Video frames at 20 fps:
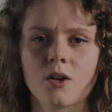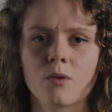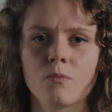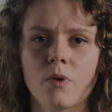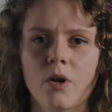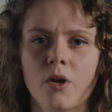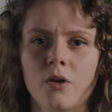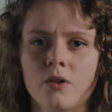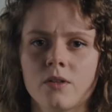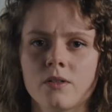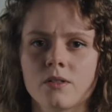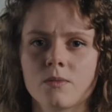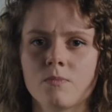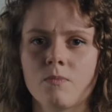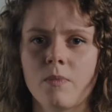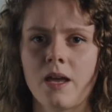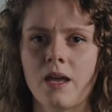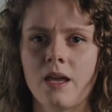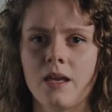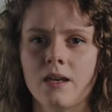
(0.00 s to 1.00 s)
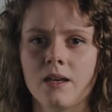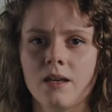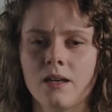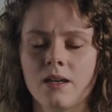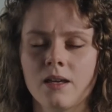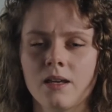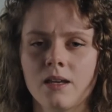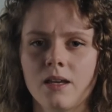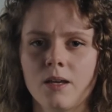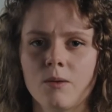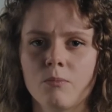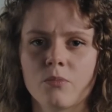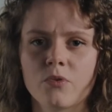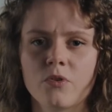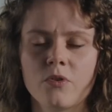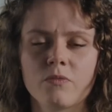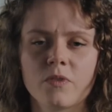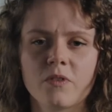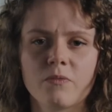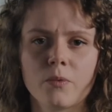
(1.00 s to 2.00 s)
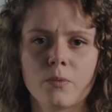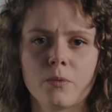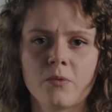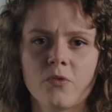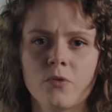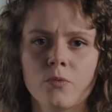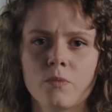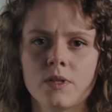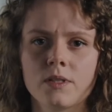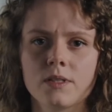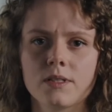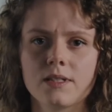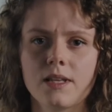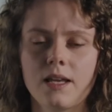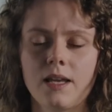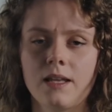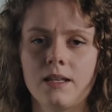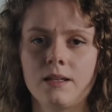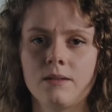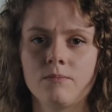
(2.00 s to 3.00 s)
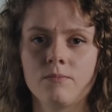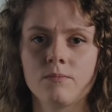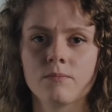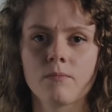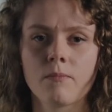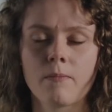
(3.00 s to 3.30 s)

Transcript: components may improve the performance in